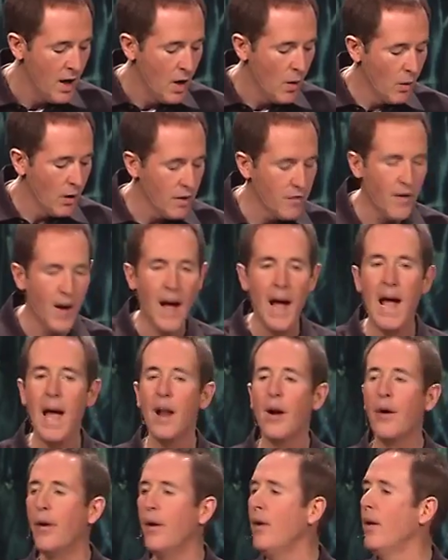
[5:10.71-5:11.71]
Well, if I
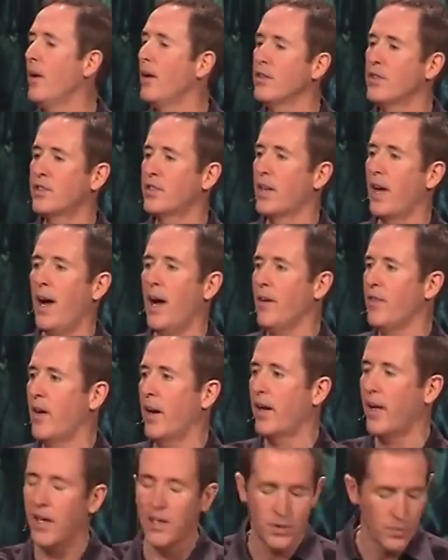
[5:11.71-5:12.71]
had her on staff,
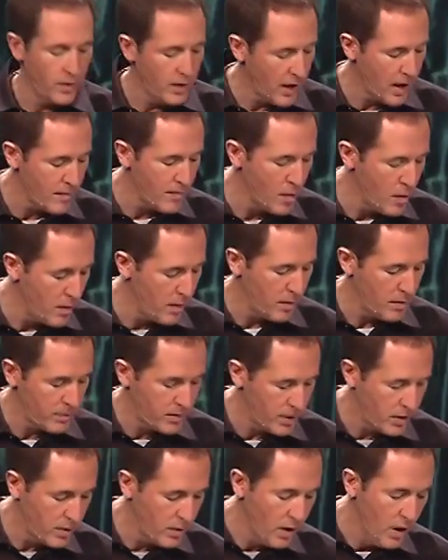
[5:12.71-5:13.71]
I guess we'd have momentum
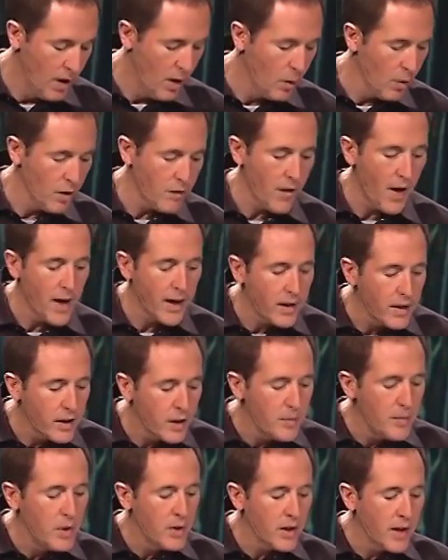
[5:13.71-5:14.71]
too. Well, if I could
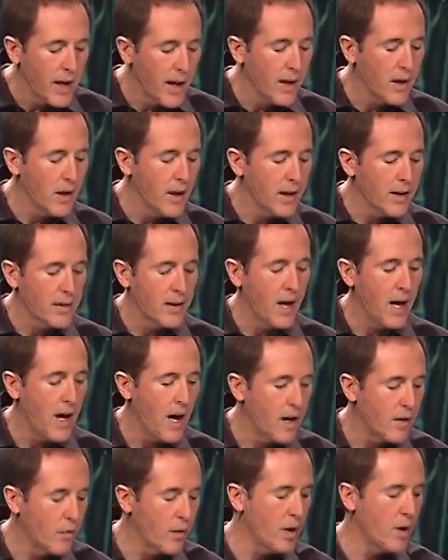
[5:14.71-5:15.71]
communicate like
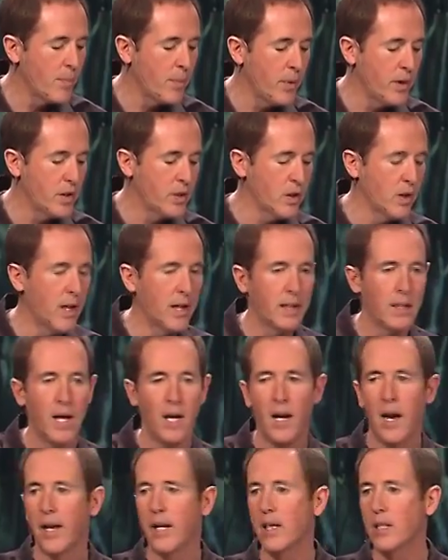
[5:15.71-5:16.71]
that, or if we had a preacher like
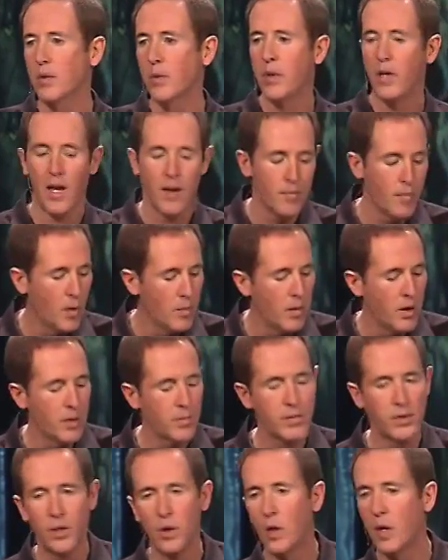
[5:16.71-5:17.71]
that, I guess we'd have
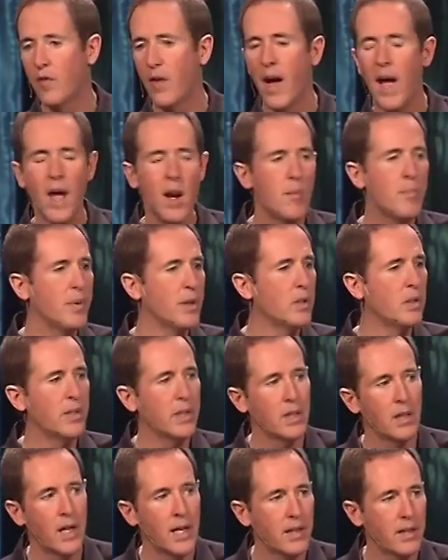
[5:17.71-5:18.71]
momentum too. And if I had a
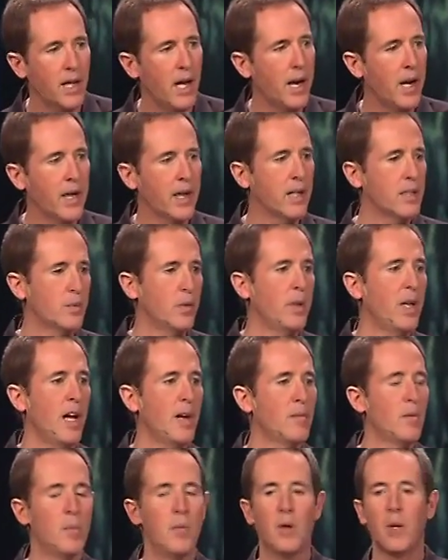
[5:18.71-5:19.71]
building like that, I guess we'd
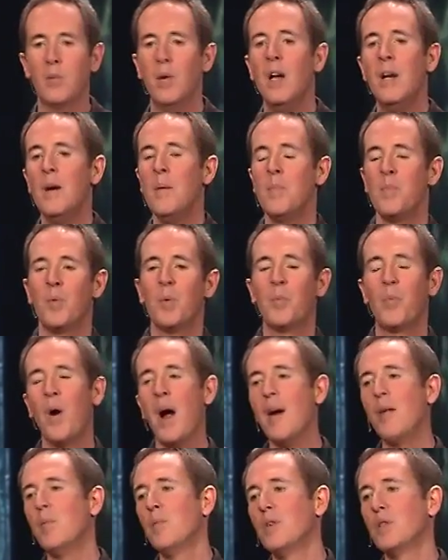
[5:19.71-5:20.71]
have momentum. The
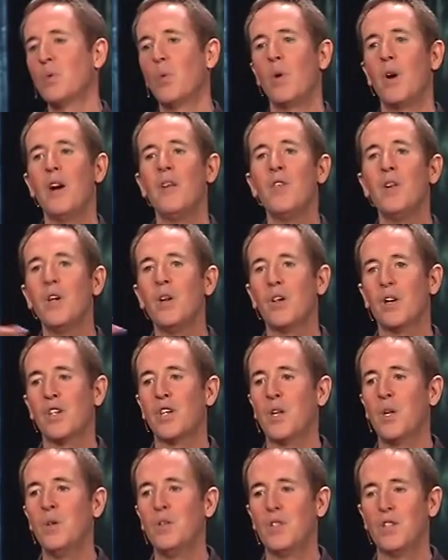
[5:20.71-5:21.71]
problem is, whatever your
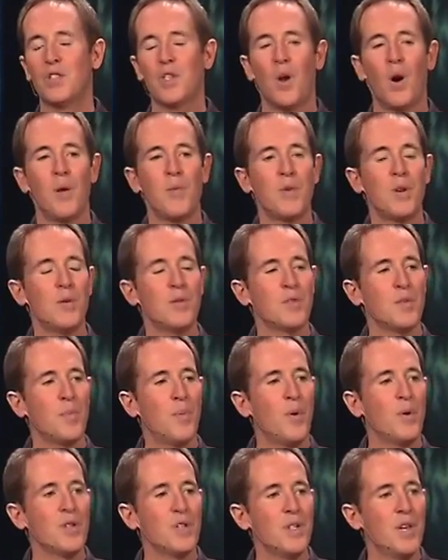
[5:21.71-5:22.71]
excuses are in terms of
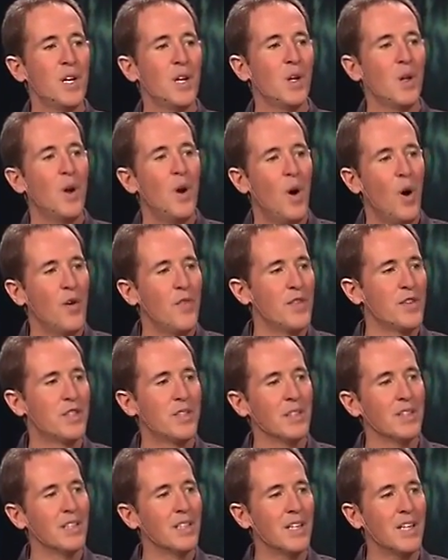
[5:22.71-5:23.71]
personnel or
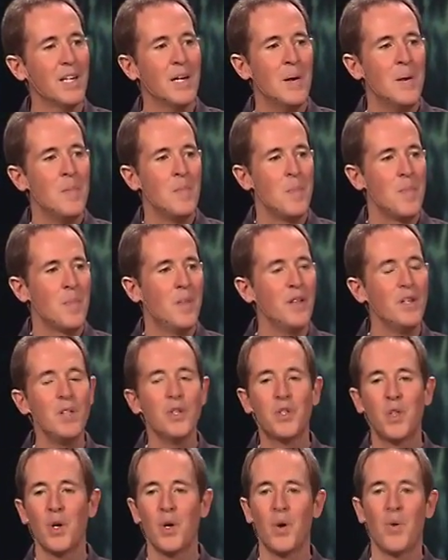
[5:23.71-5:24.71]
facility, then you
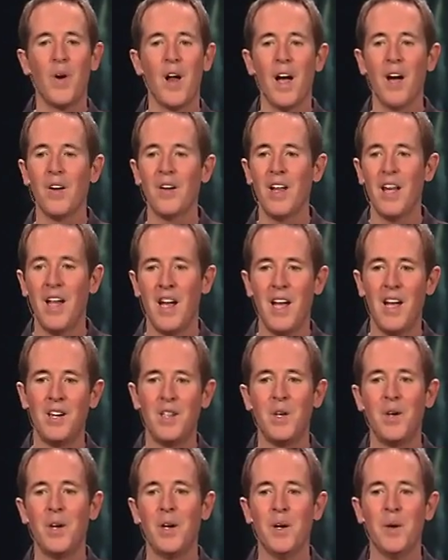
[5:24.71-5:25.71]
turn around and
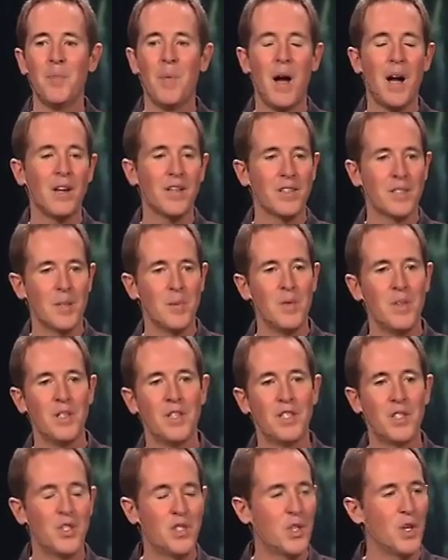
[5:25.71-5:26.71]
you hear about some of
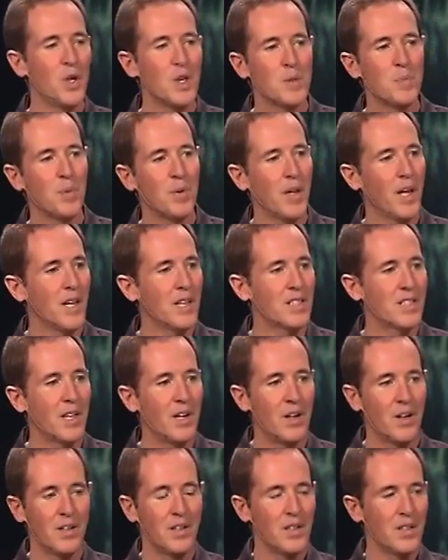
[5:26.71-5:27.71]
these church plants that
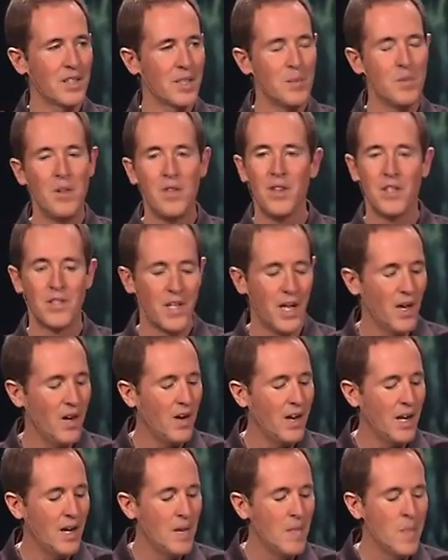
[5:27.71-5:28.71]
are some in this
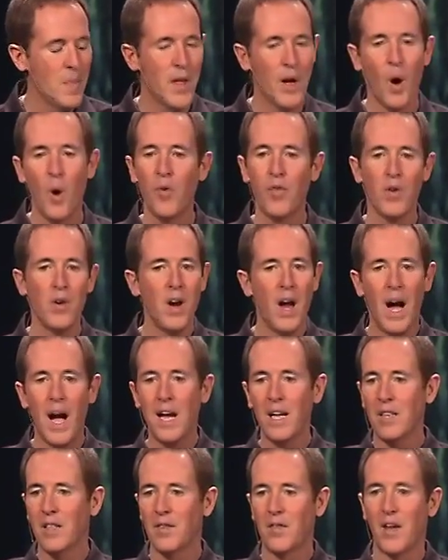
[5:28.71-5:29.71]
area that
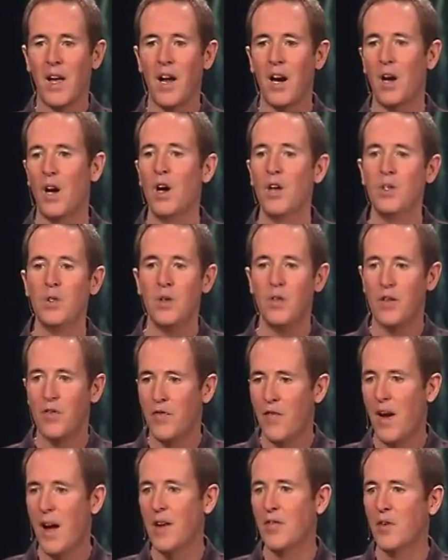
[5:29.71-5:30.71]
overnight you've got 100, then
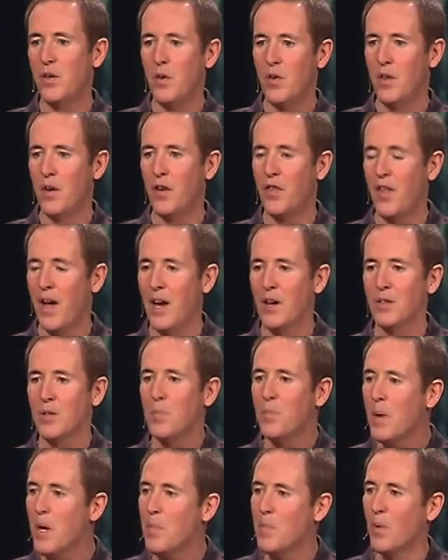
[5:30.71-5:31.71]
500, then
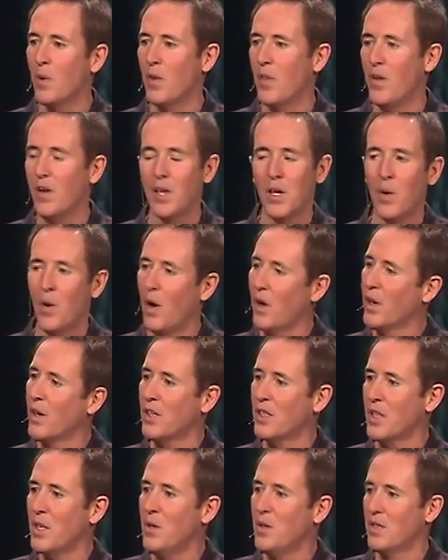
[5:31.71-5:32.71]
1,000 people. And there go all your
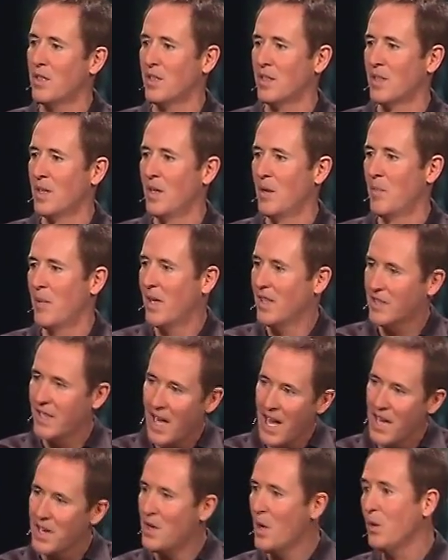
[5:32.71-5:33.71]
excuses because they
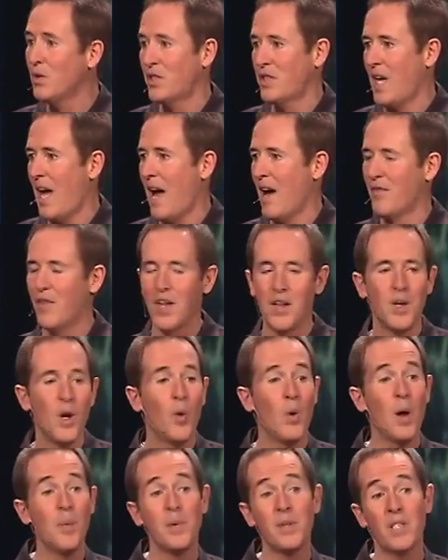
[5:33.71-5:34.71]
had no staff, they had no
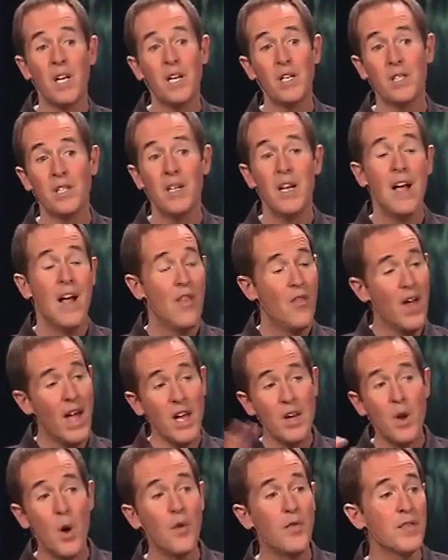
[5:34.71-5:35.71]
reputation, they
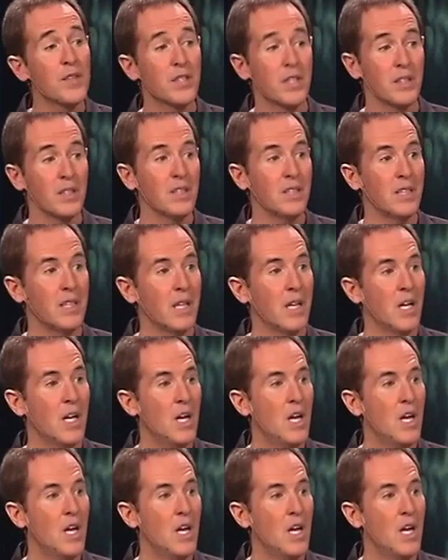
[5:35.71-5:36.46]
had no facility.